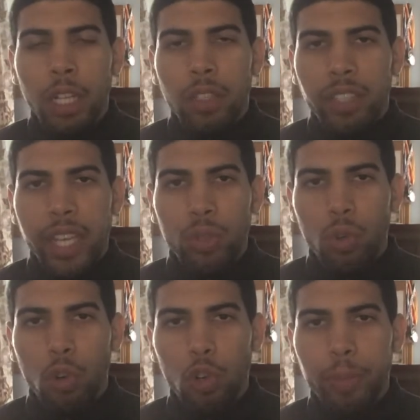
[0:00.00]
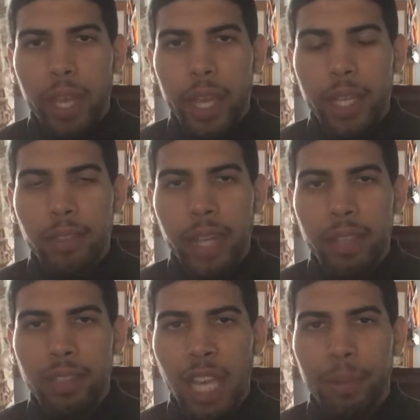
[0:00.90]
Daniel Cormier is not
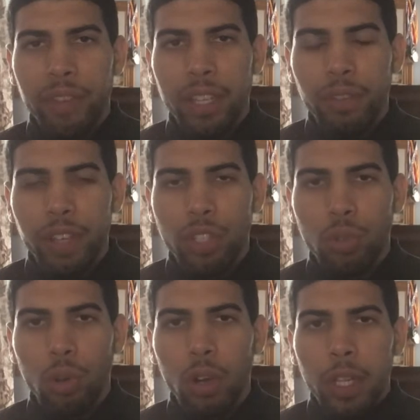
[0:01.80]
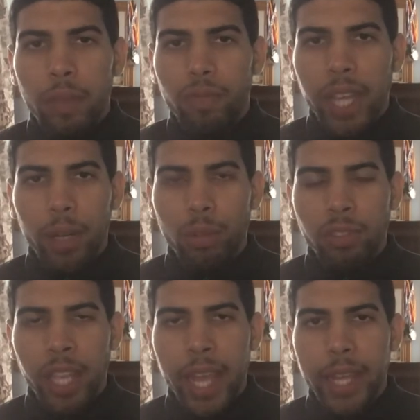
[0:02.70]
the type of individual that'll
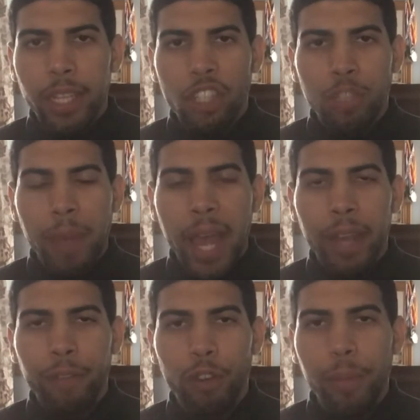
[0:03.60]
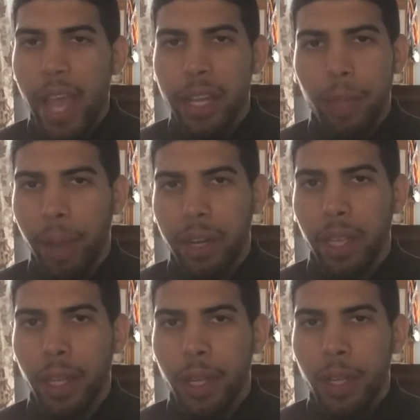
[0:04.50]
take smack from anybody.
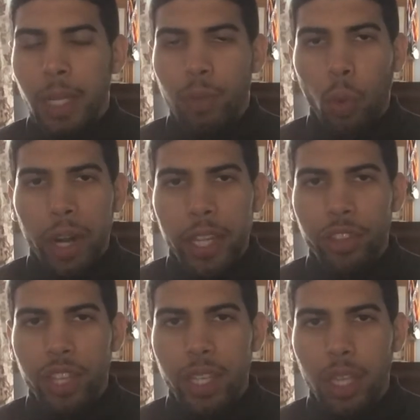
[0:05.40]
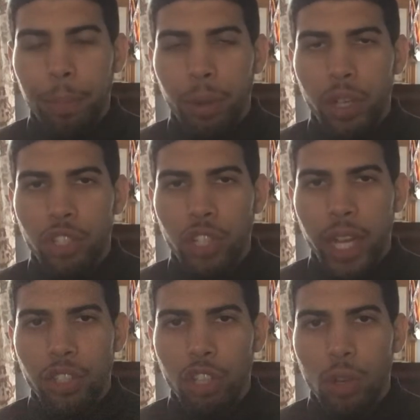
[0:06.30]
Why do you think he pushed Jon
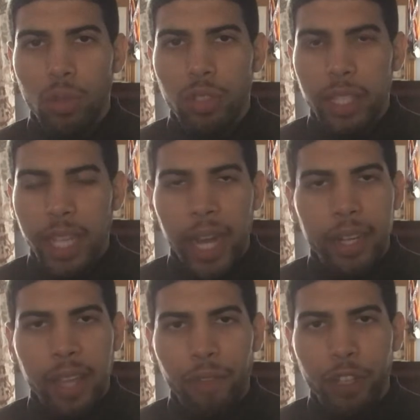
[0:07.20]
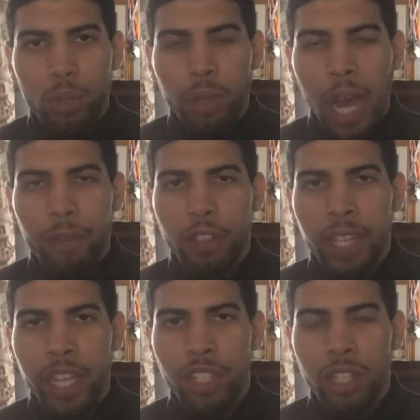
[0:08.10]
Jones and got in that physical
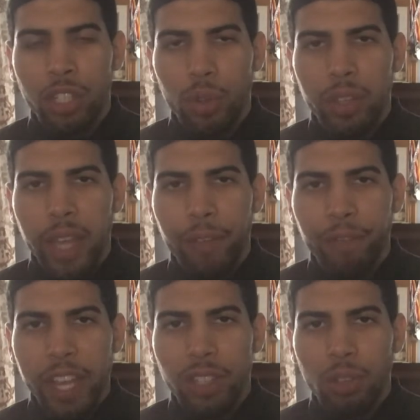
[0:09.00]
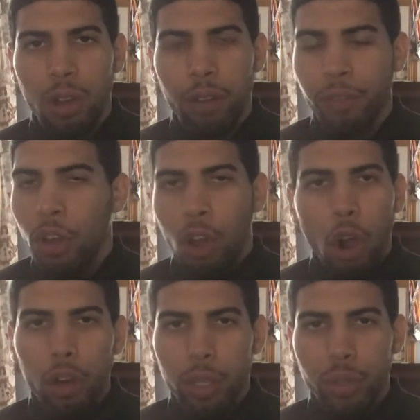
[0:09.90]
confrontation during that face-off
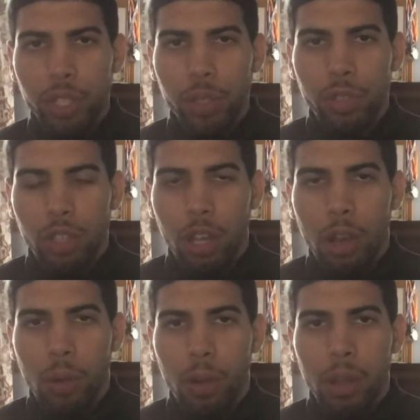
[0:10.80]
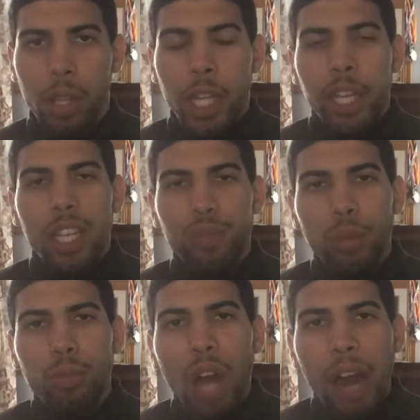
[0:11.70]
all those years ago? He's
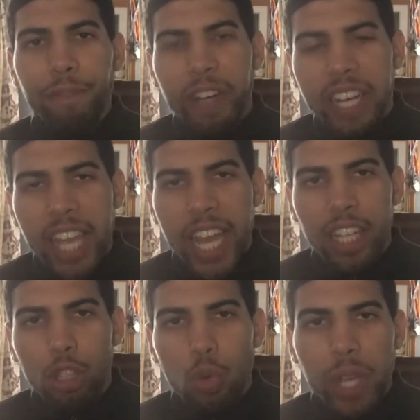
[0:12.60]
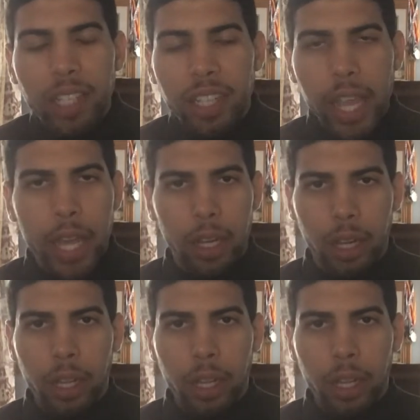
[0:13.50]
from Lafayette, Louisiana.